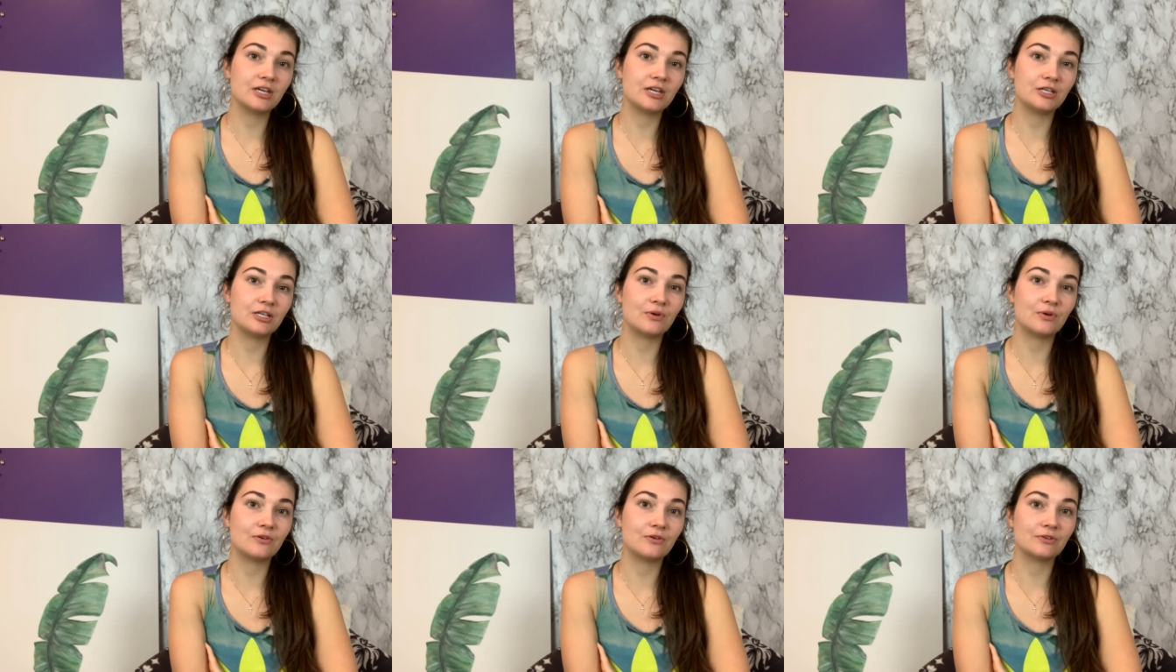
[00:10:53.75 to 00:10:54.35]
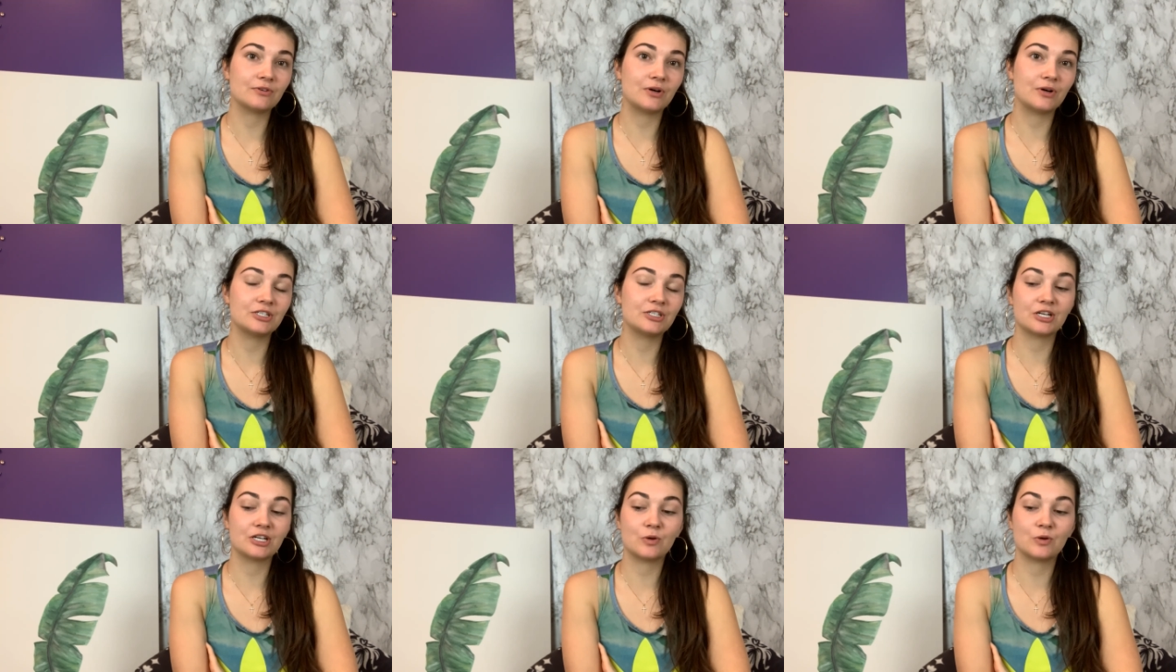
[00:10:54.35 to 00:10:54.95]
Thank you all for
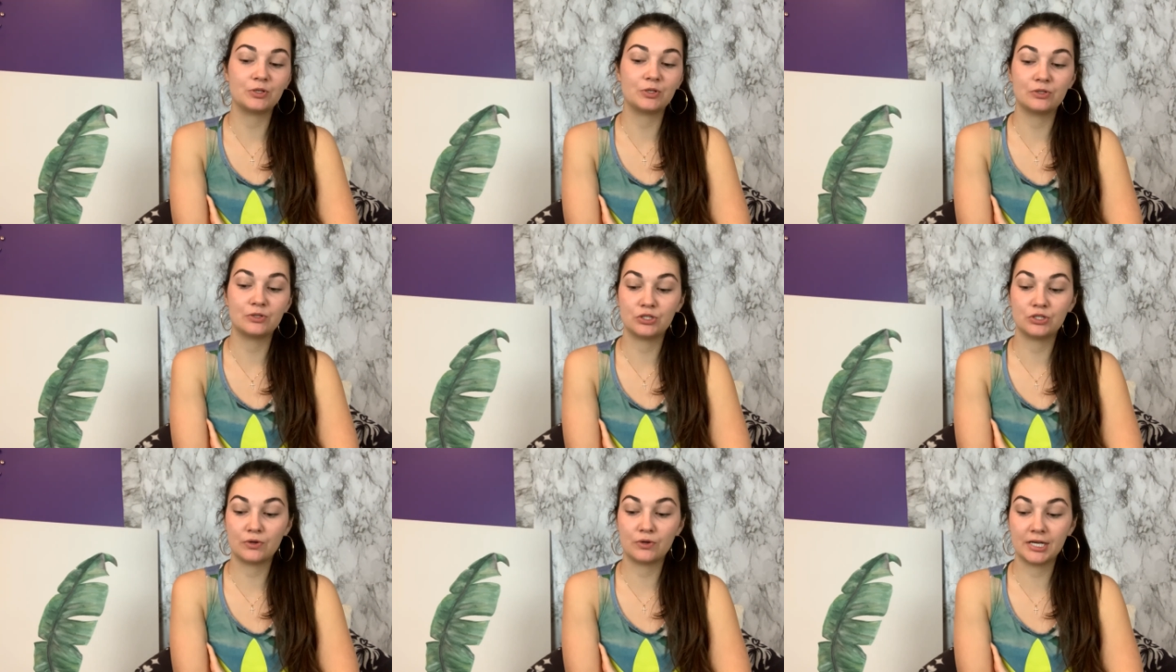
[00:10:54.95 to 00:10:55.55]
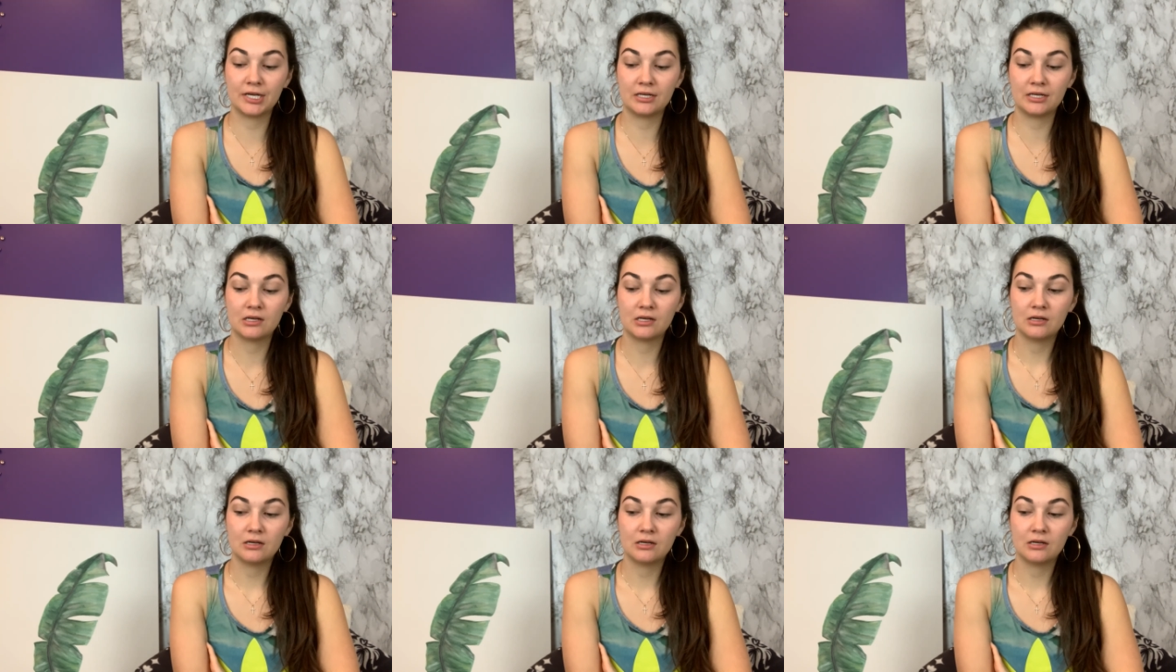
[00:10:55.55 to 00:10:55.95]
watching. I hope you enjoyed.